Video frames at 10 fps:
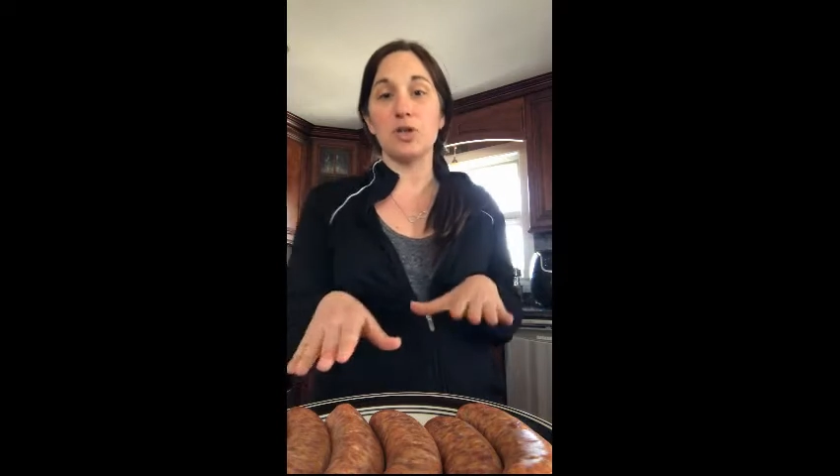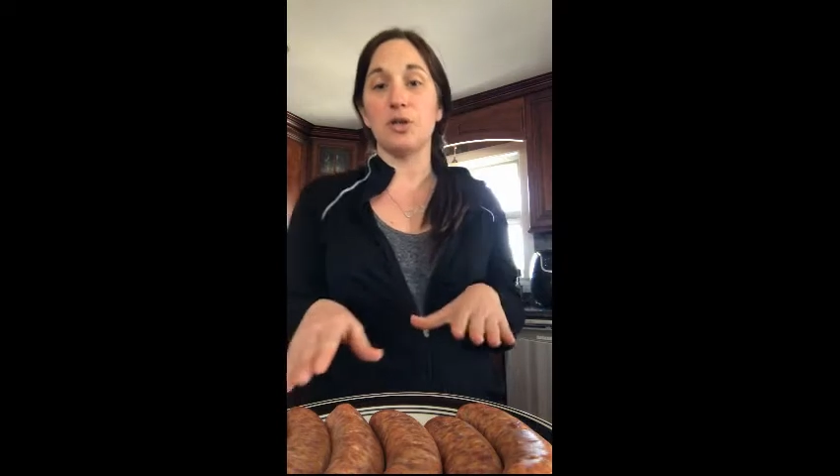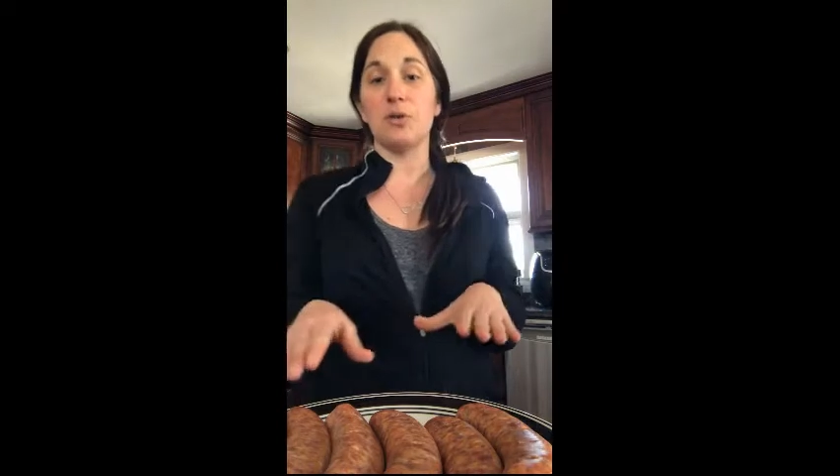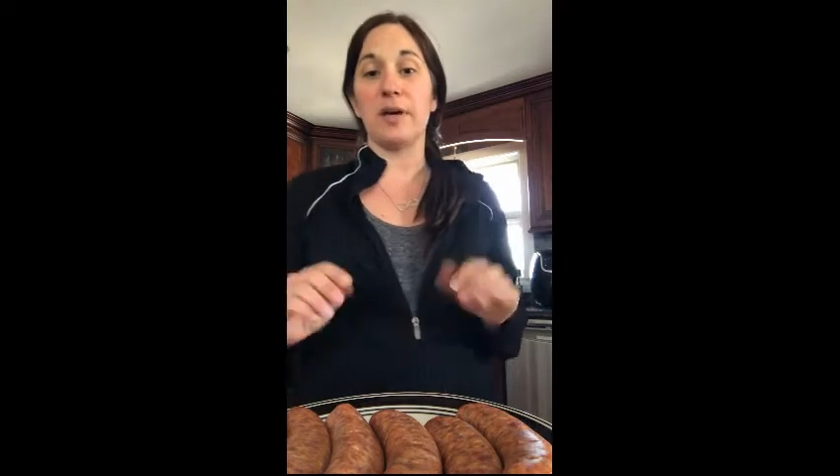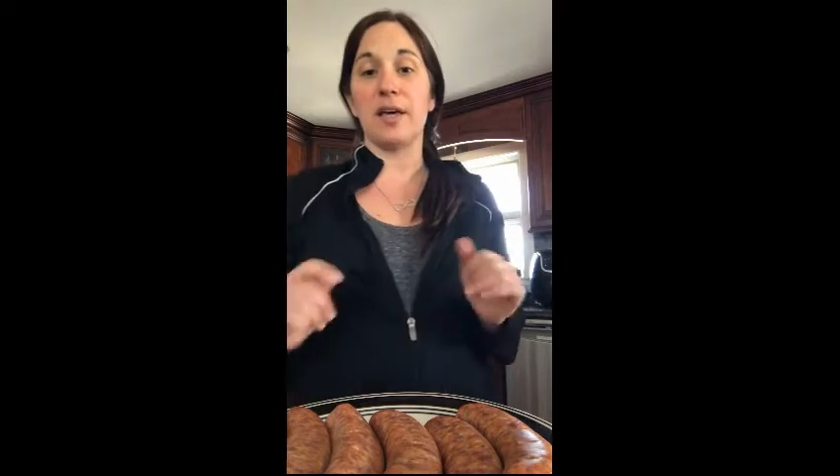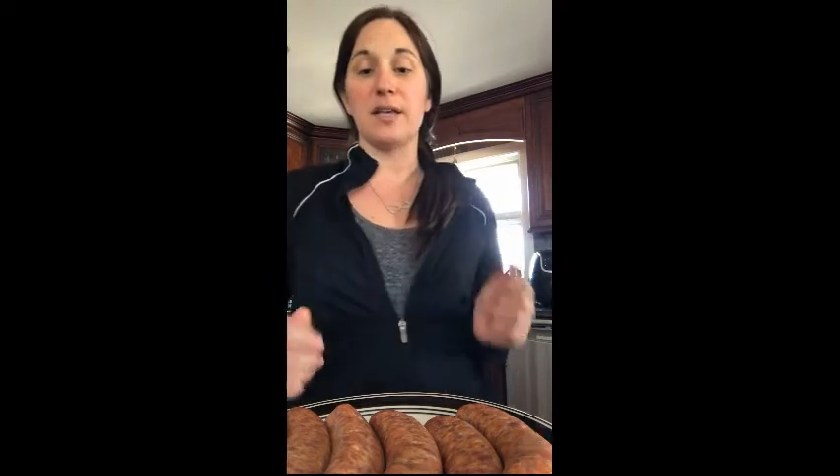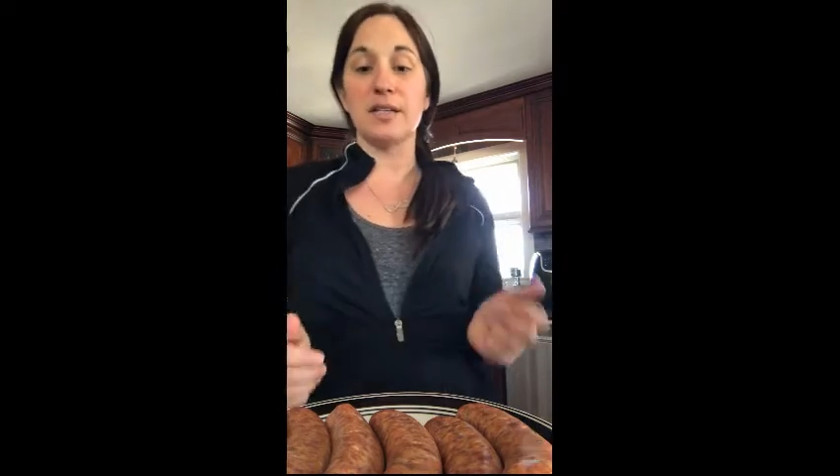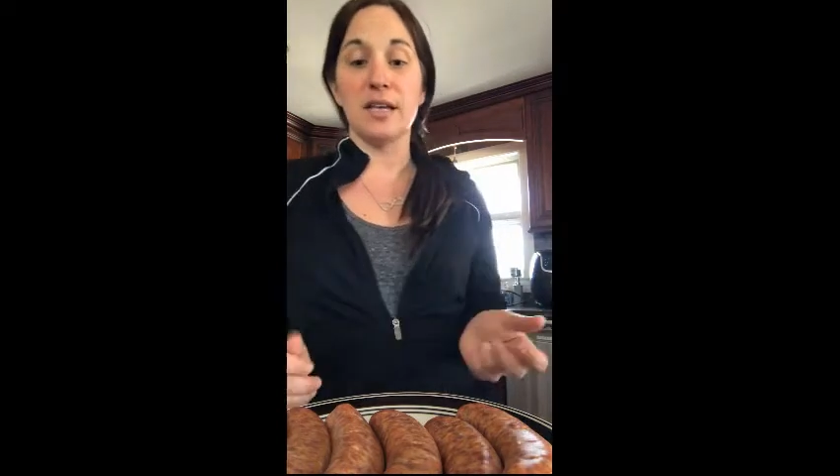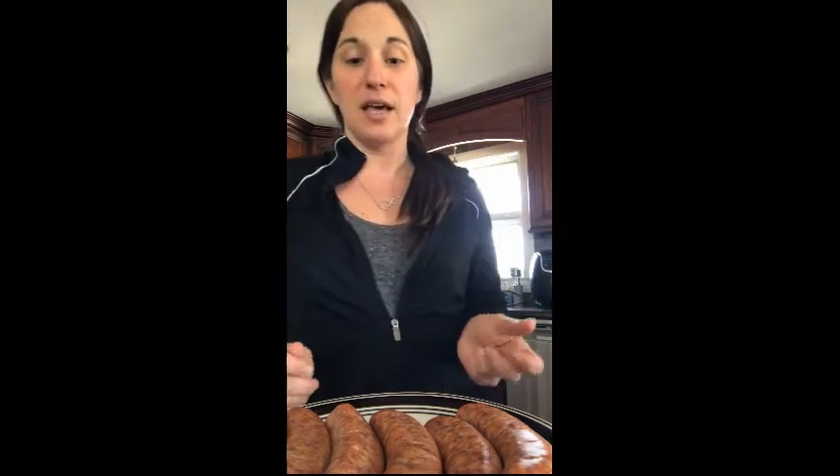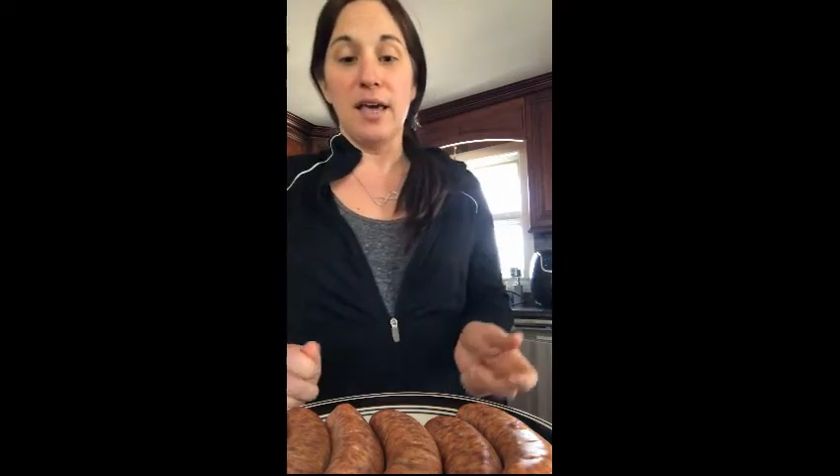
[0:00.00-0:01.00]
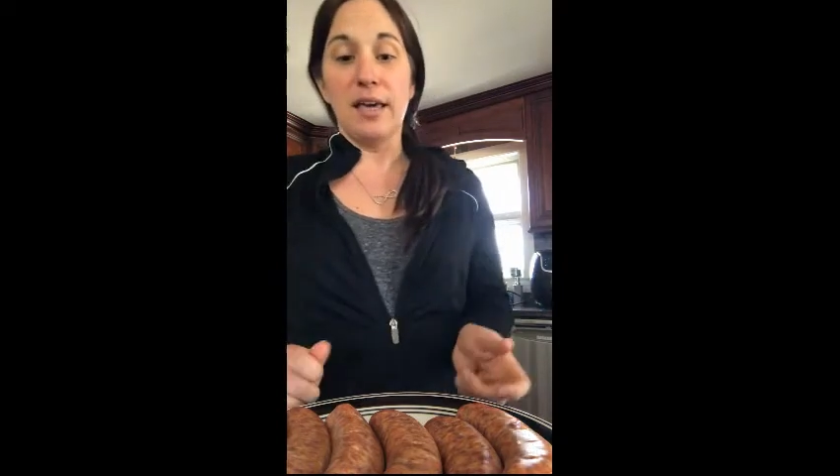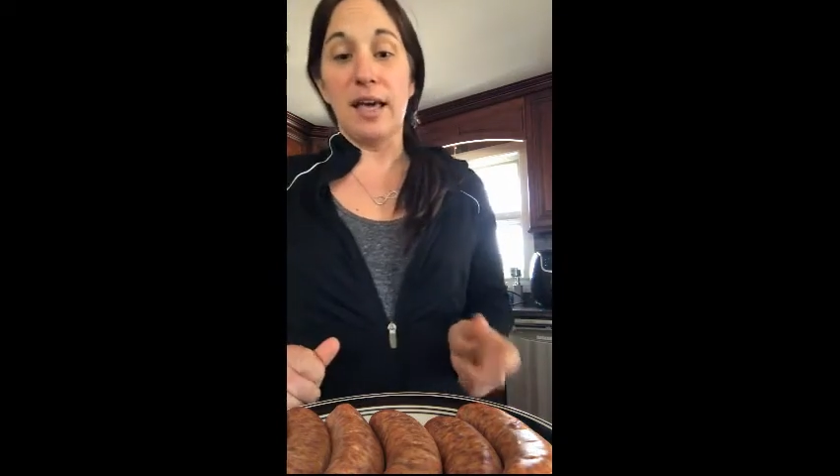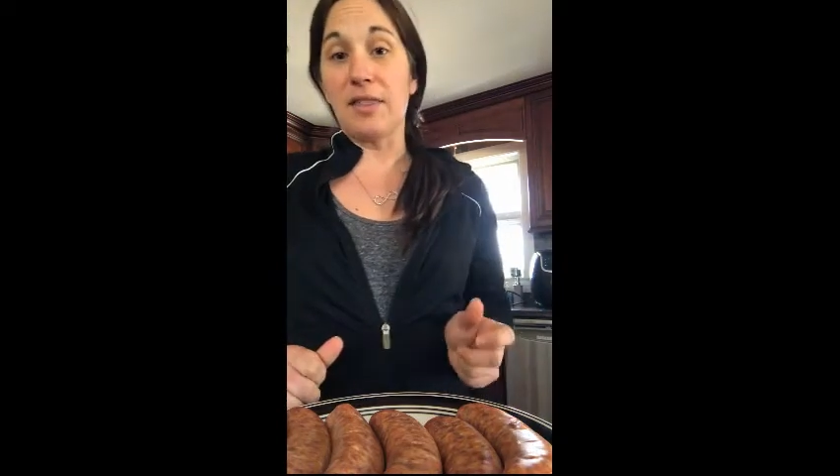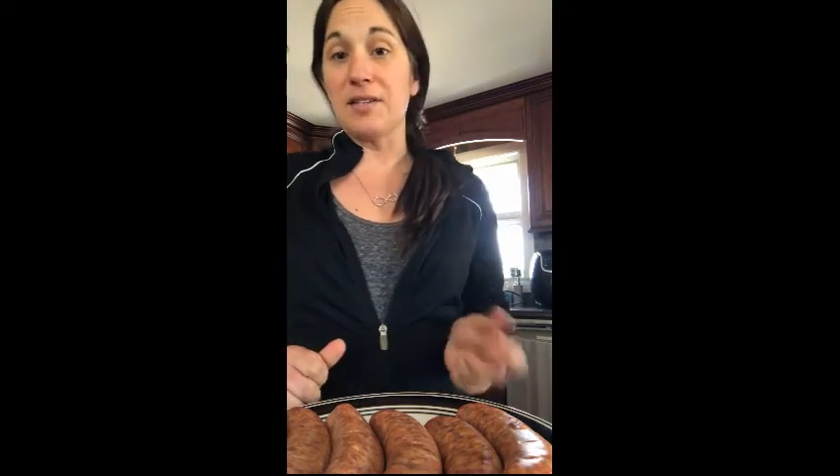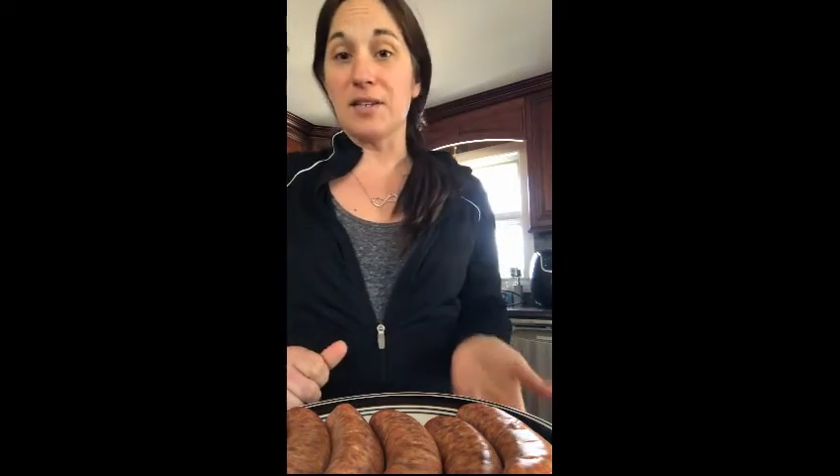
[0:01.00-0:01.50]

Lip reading: do is get the